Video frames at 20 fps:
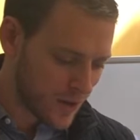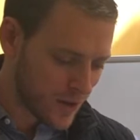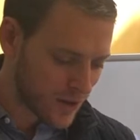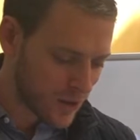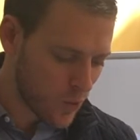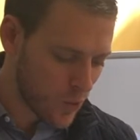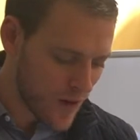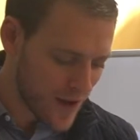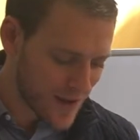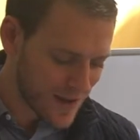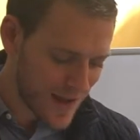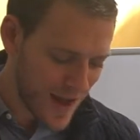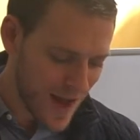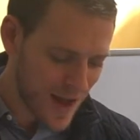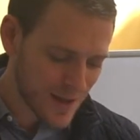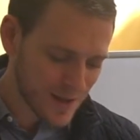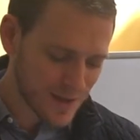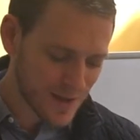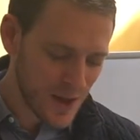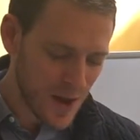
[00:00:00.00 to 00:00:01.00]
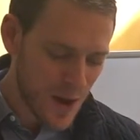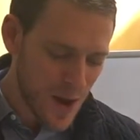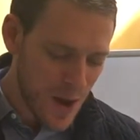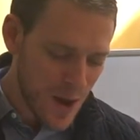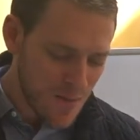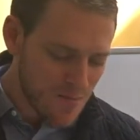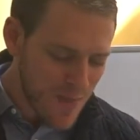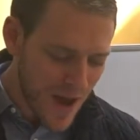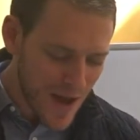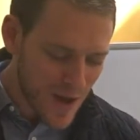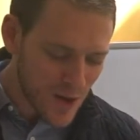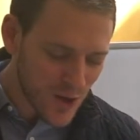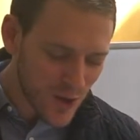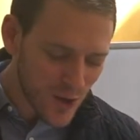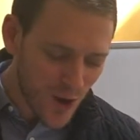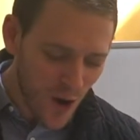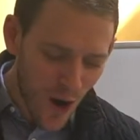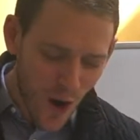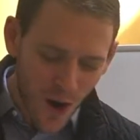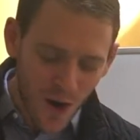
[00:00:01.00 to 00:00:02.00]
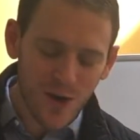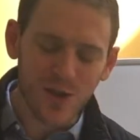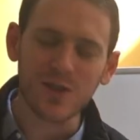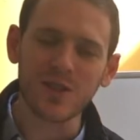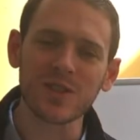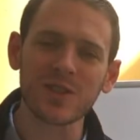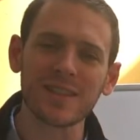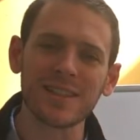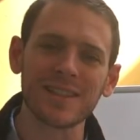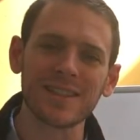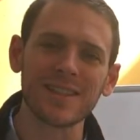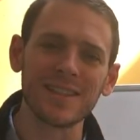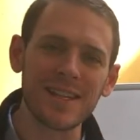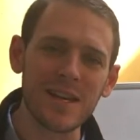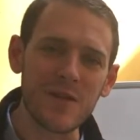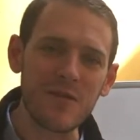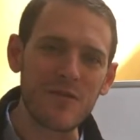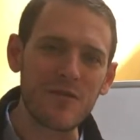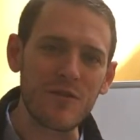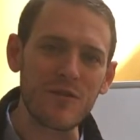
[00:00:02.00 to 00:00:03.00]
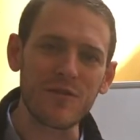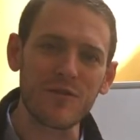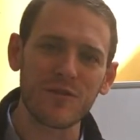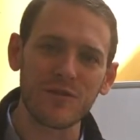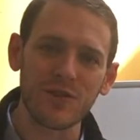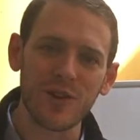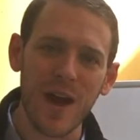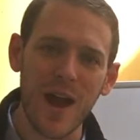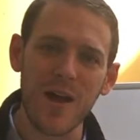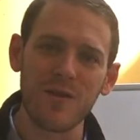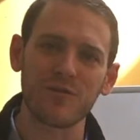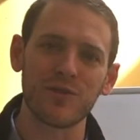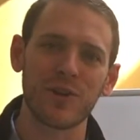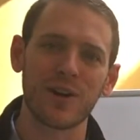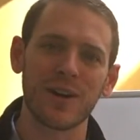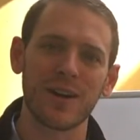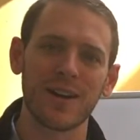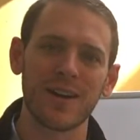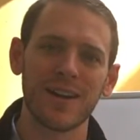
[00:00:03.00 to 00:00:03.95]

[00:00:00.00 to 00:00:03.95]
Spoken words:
look at the way it ends. May your hearts live forever.